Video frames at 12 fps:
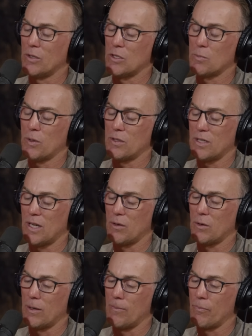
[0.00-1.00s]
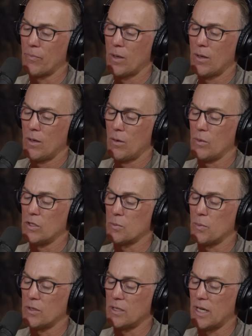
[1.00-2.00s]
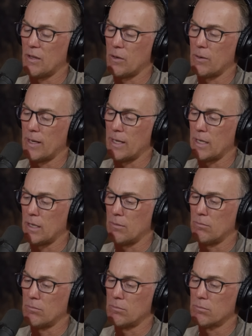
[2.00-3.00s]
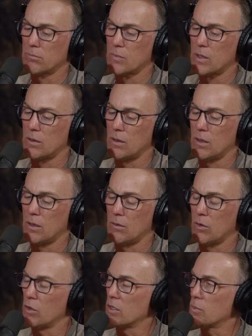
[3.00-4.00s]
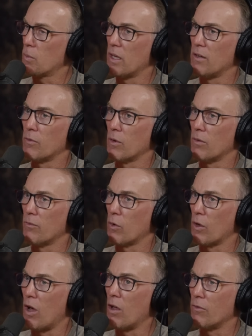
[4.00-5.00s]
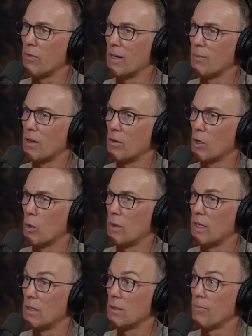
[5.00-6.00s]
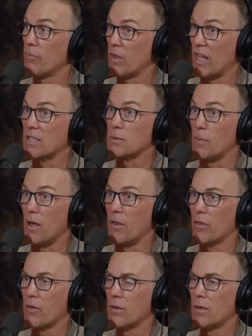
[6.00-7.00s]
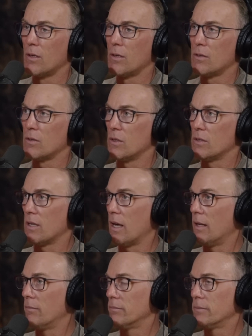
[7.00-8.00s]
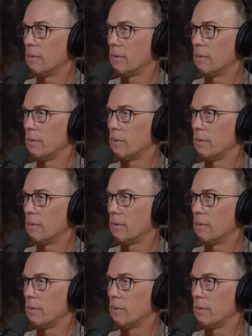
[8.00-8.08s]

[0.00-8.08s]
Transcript: we just put together a little display for the Hall of Fame that'll go in next month. So it's got